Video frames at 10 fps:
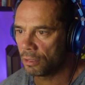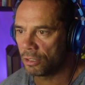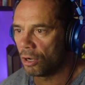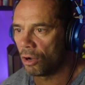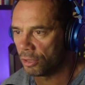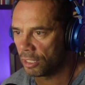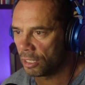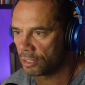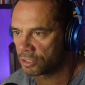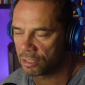on
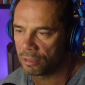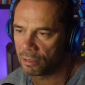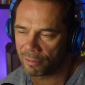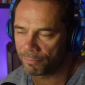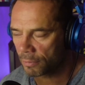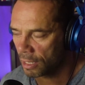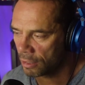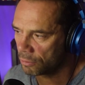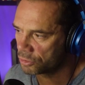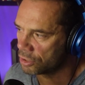the
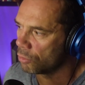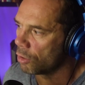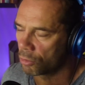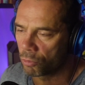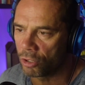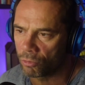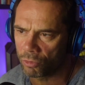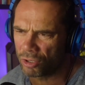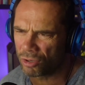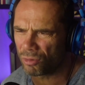still water. What
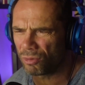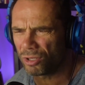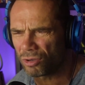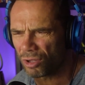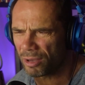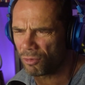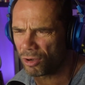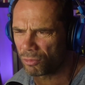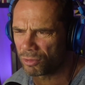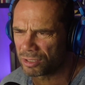do you call that
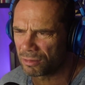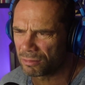water? What's the